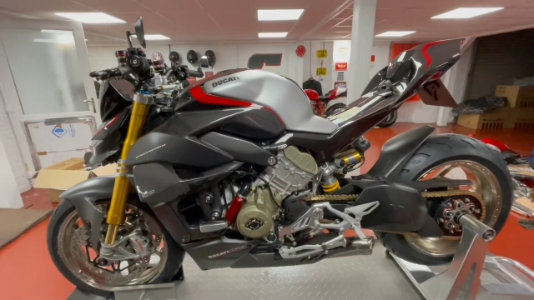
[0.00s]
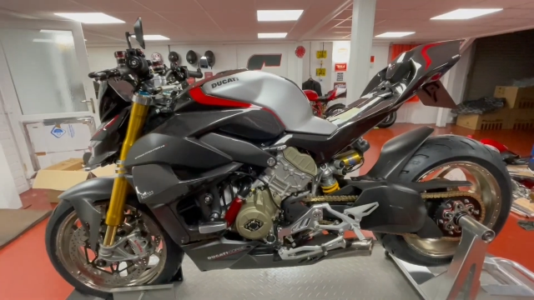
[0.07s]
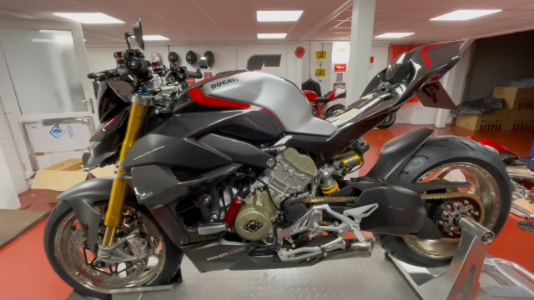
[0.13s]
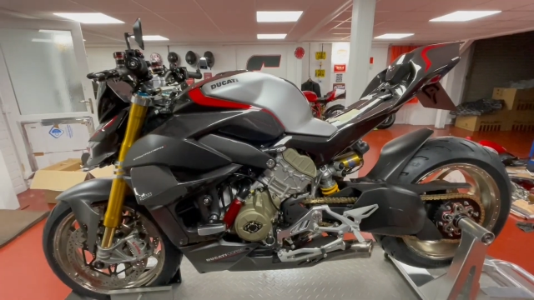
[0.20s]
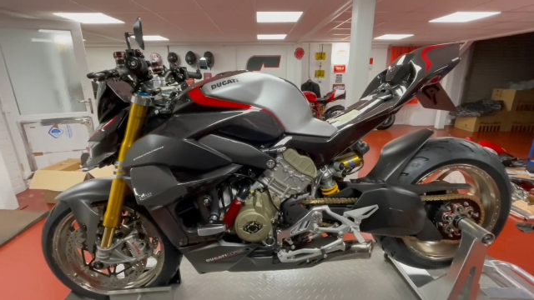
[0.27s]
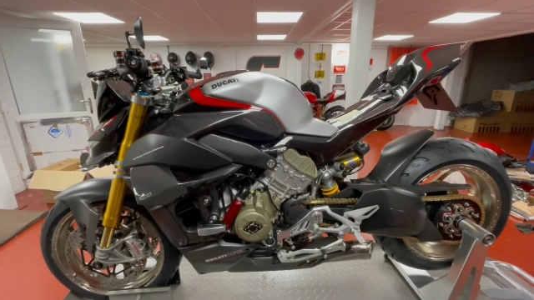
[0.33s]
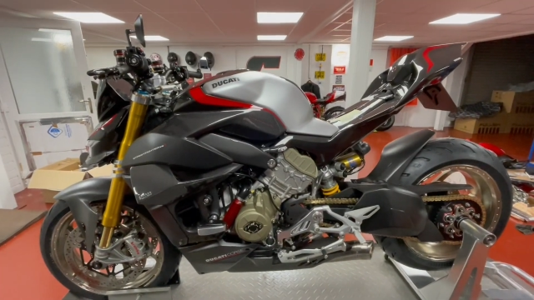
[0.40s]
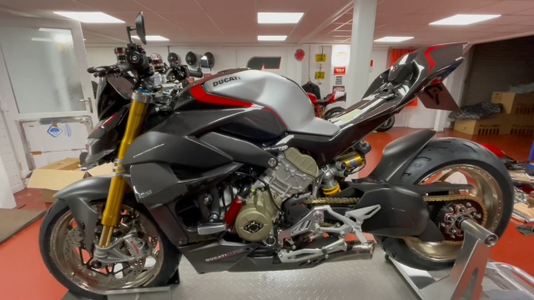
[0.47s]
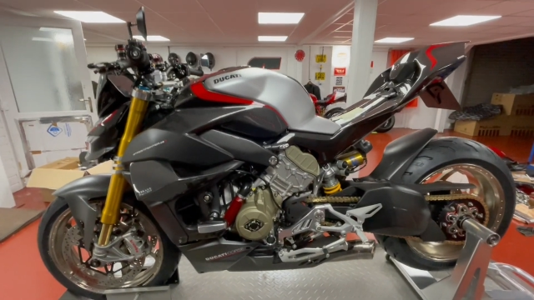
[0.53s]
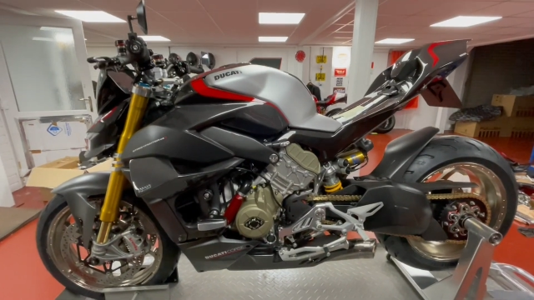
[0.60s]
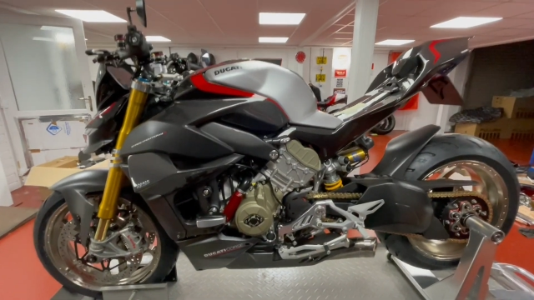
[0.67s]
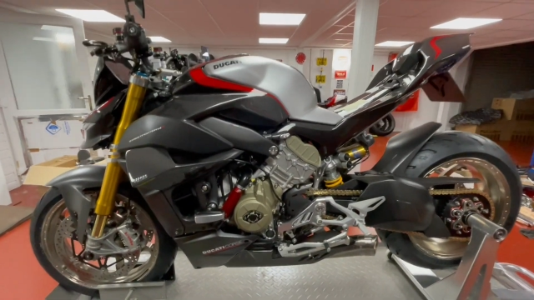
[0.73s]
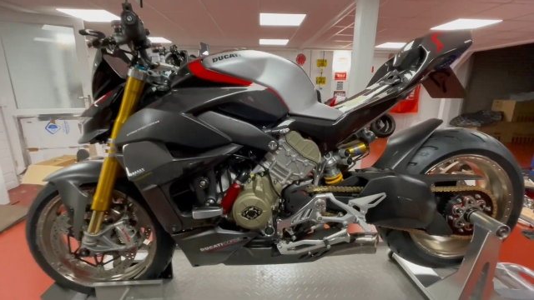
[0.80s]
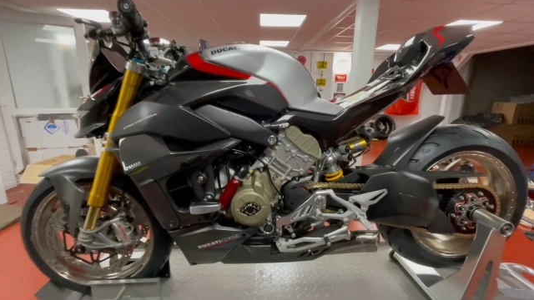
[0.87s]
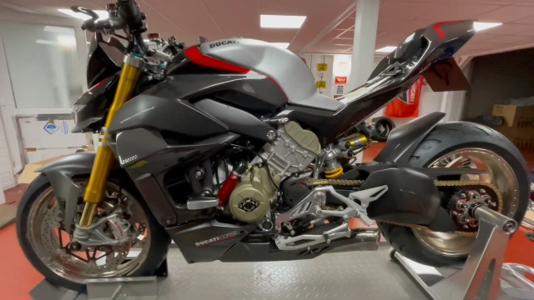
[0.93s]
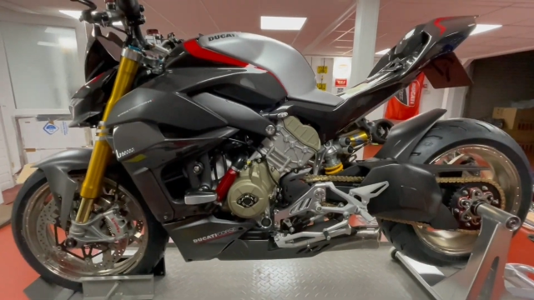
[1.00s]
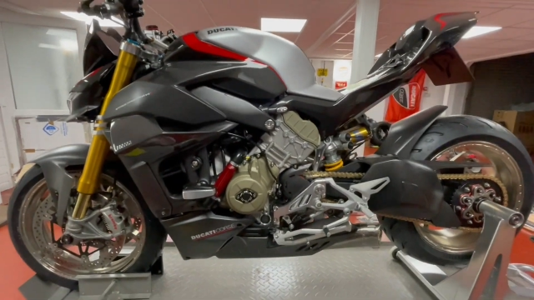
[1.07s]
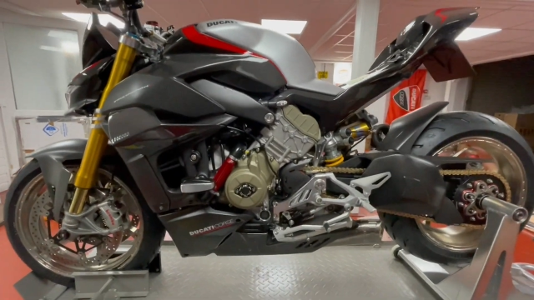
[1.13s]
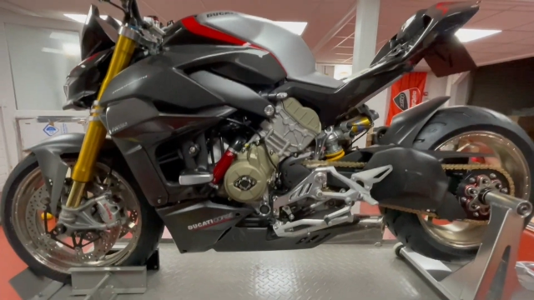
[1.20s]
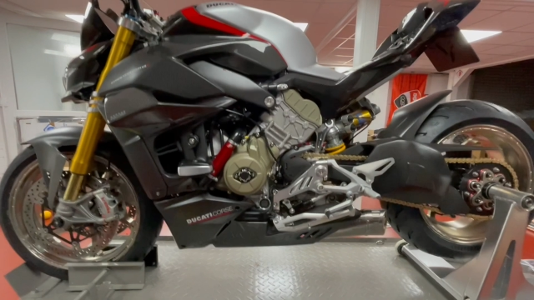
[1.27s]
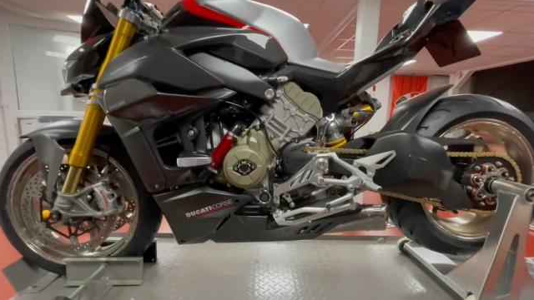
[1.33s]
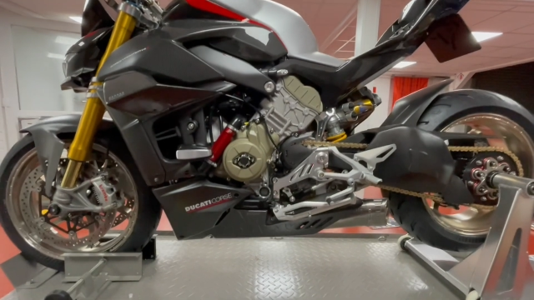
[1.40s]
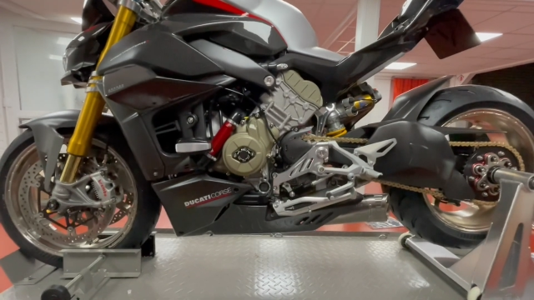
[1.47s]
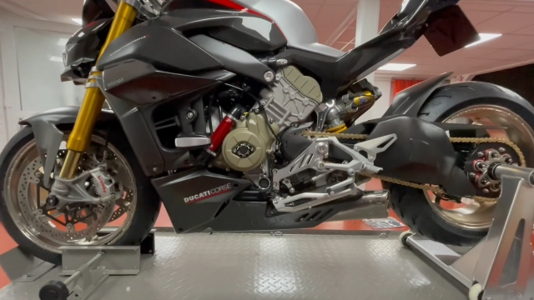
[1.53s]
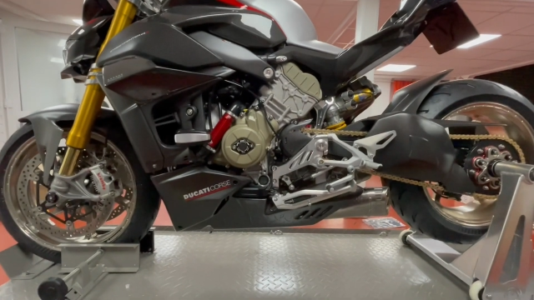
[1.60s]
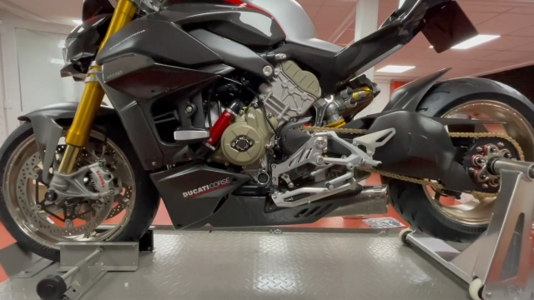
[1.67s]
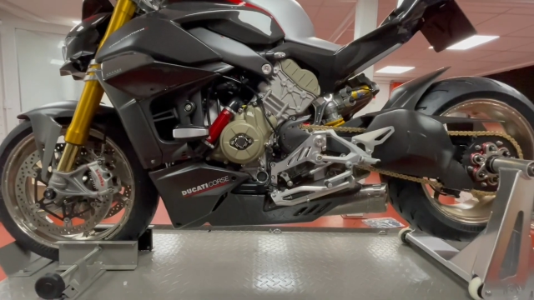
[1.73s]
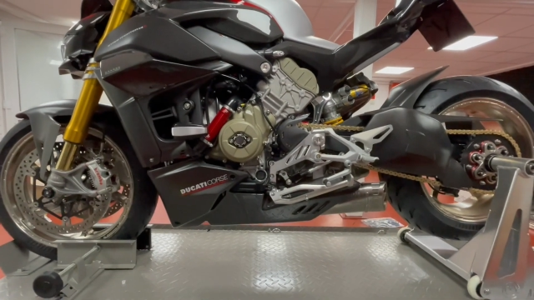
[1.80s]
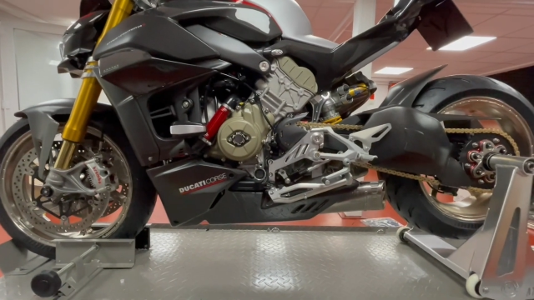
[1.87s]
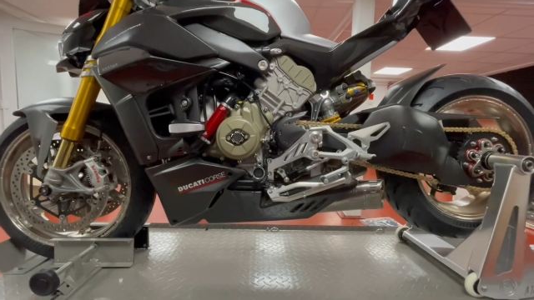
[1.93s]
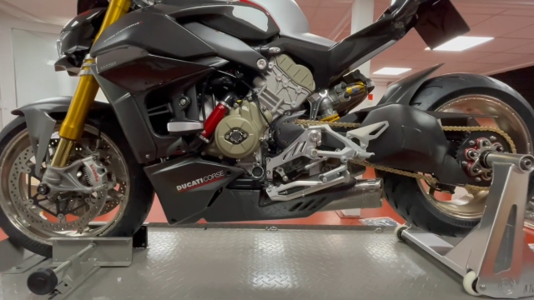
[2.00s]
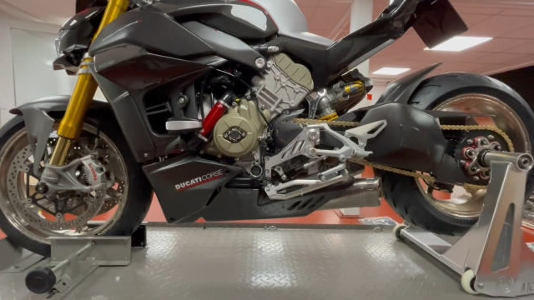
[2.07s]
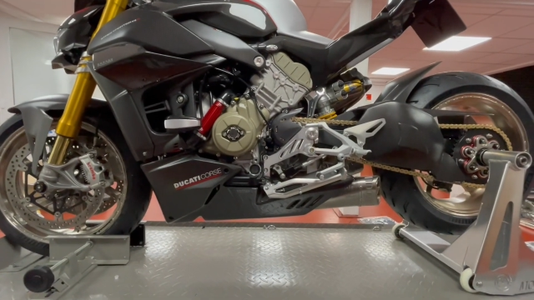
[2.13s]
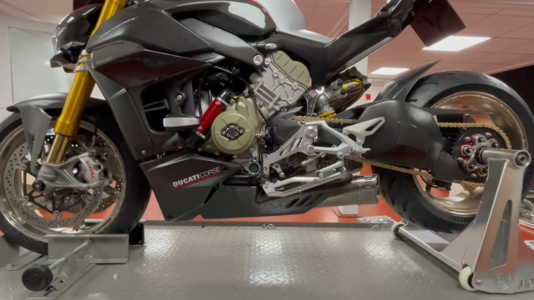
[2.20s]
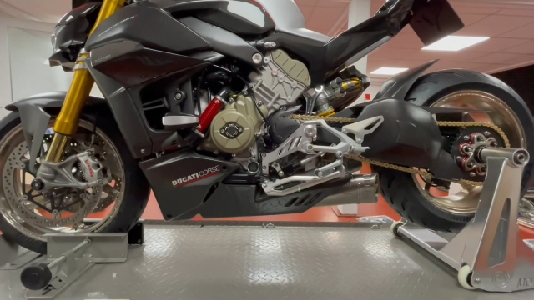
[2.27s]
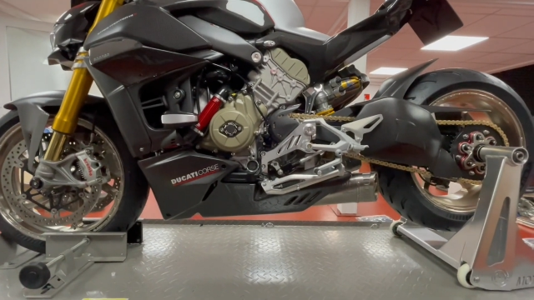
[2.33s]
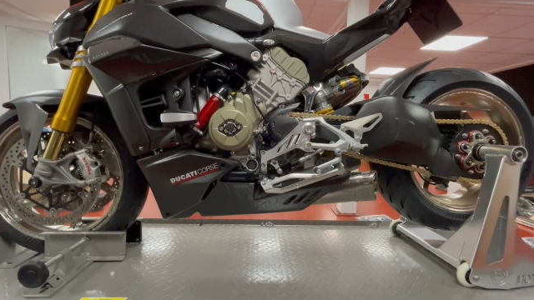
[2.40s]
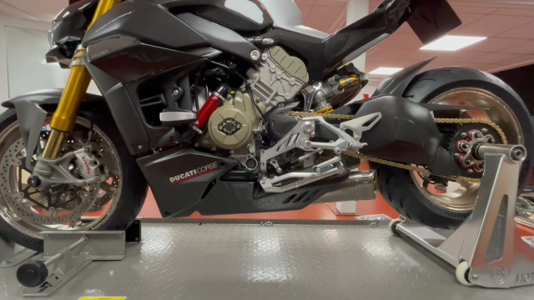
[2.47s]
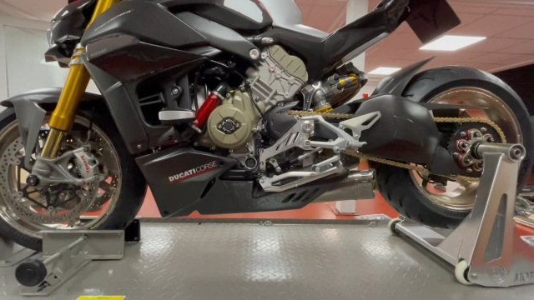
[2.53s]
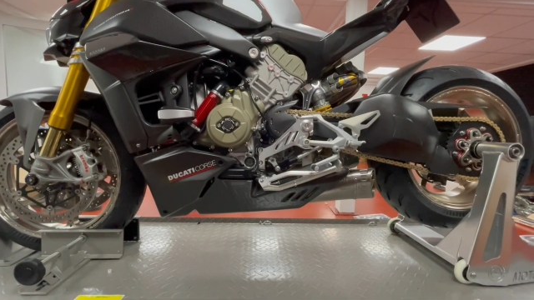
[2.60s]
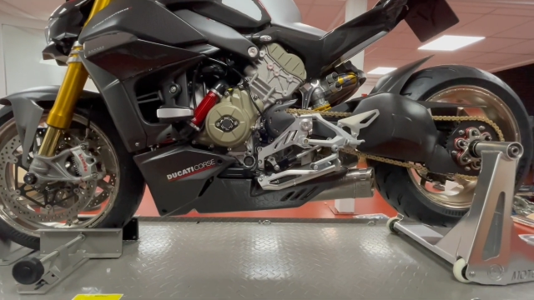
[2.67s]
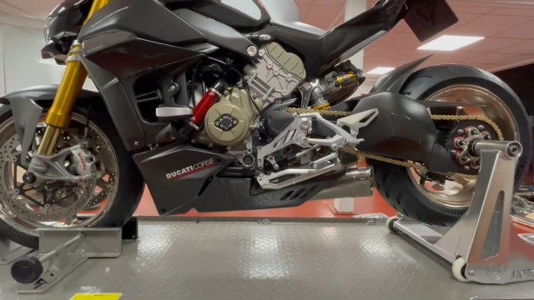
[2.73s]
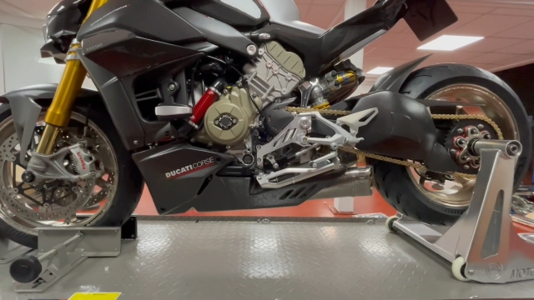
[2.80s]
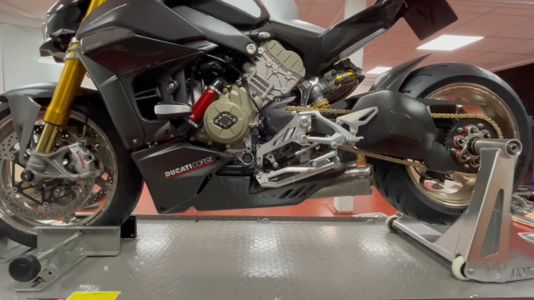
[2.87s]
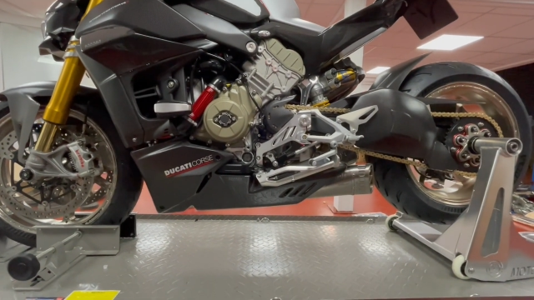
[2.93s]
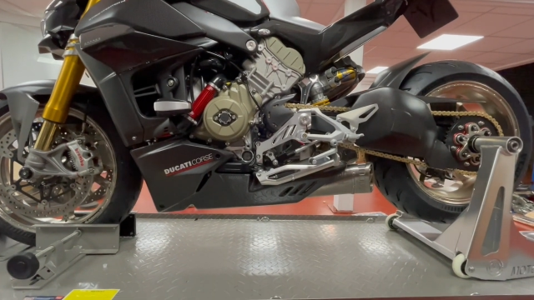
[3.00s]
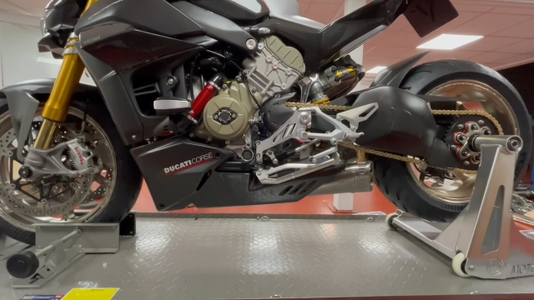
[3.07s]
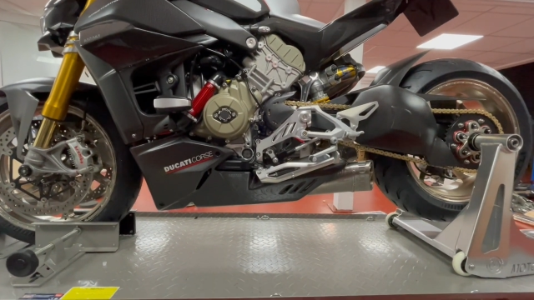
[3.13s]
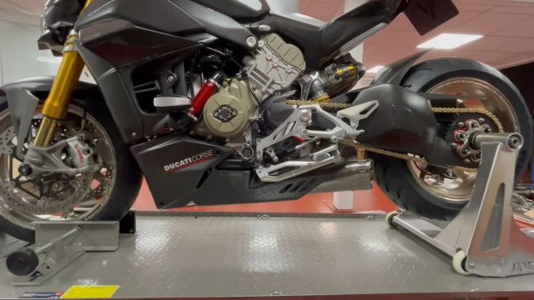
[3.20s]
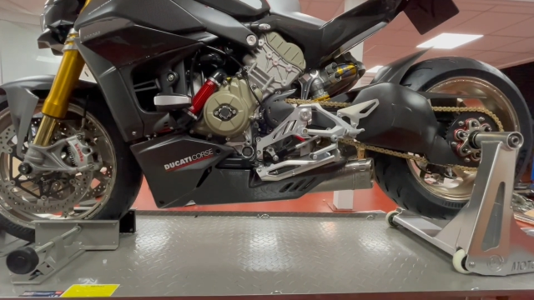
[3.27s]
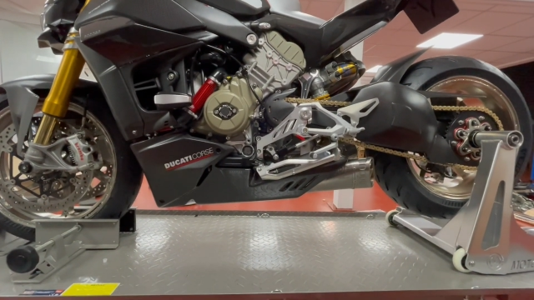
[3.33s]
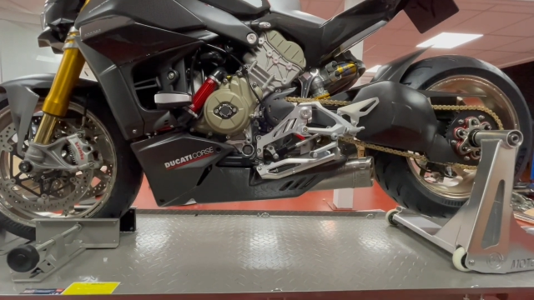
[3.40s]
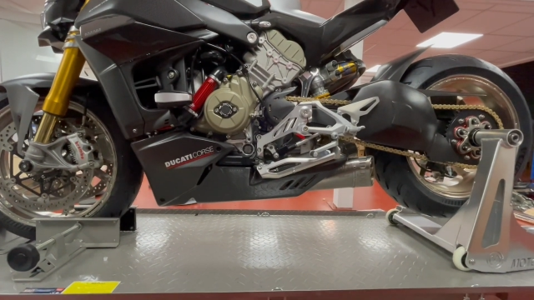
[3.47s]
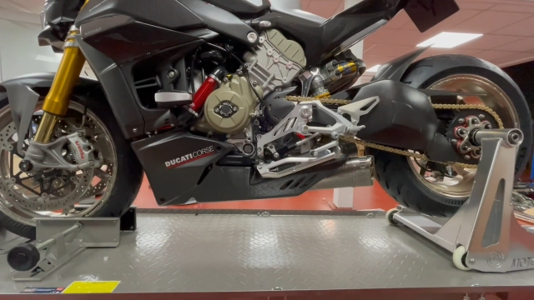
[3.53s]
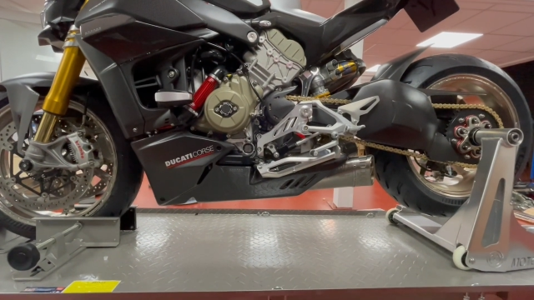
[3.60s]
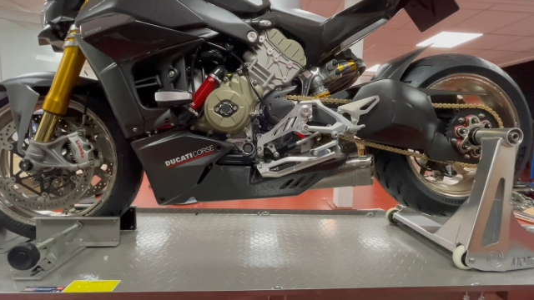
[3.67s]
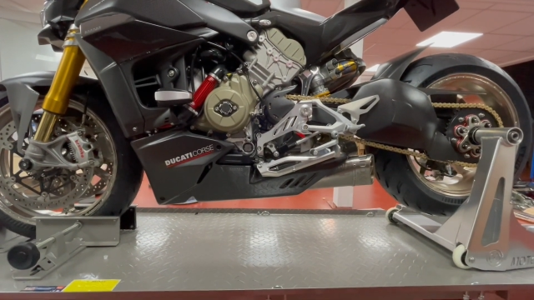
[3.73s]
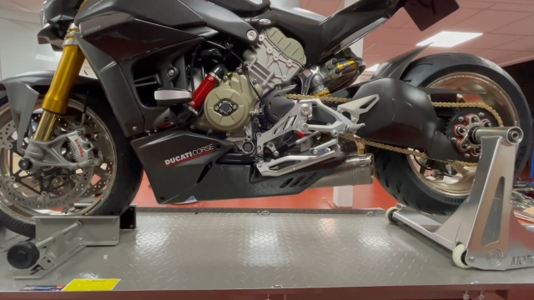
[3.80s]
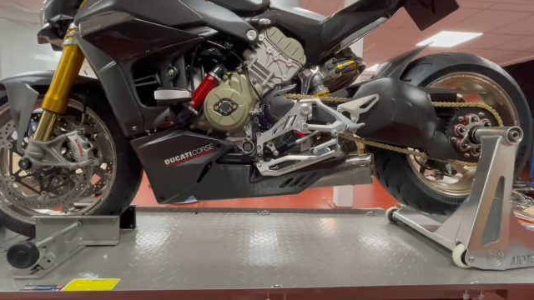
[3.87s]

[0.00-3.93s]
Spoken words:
(no speaker visible)